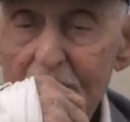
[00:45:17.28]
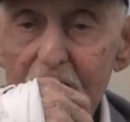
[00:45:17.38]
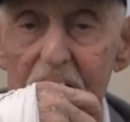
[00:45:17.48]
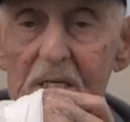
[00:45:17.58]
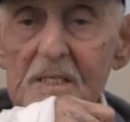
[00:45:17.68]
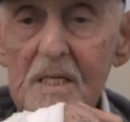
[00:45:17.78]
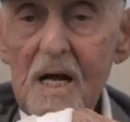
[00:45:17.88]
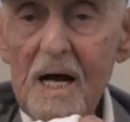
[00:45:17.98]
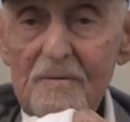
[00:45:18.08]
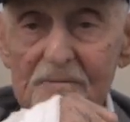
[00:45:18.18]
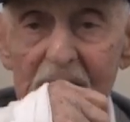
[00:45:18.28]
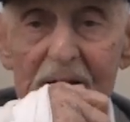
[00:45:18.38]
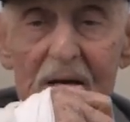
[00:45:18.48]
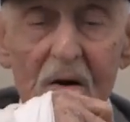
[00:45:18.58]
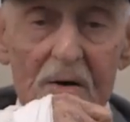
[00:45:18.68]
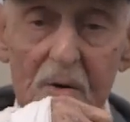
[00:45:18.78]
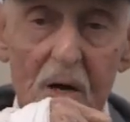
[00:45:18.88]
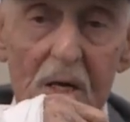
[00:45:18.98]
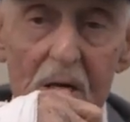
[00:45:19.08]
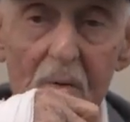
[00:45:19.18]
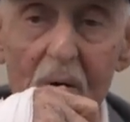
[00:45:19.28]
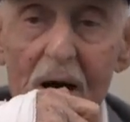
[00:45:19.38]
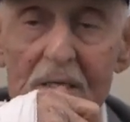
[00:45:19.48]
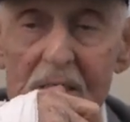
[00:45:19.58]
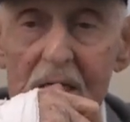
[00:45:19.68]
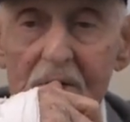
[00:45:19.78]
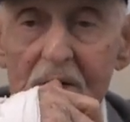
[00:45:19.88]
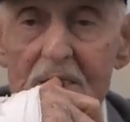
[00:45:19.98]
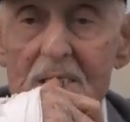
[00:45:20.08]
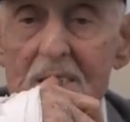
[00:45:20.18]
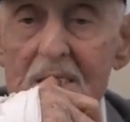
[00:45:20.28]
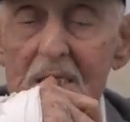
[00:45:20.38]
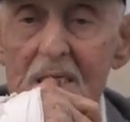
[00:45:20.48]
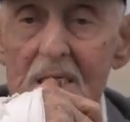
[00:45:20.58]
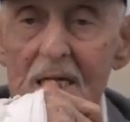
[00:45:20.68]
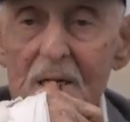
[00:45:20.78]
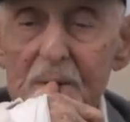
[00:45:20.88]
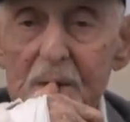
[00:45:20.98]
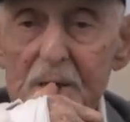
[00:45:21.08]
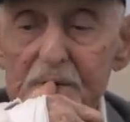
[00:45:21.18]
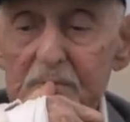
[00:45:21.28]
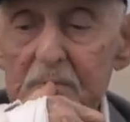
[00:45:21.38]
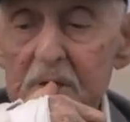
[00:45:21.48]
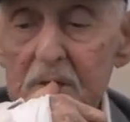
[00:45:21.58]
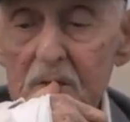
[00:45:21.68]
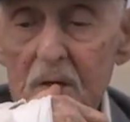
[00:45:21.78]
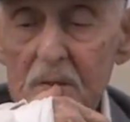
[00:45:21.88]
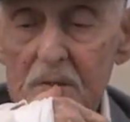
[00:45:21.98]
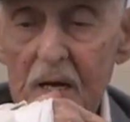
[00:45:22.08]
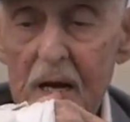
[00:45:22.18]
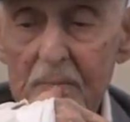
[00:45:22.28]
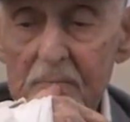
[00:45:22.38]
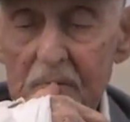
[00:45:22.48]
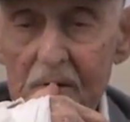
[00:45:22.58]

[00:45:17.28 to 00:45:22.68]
So he's alive today. Oh, he, he was anyway. I haven't heard from him in a long time.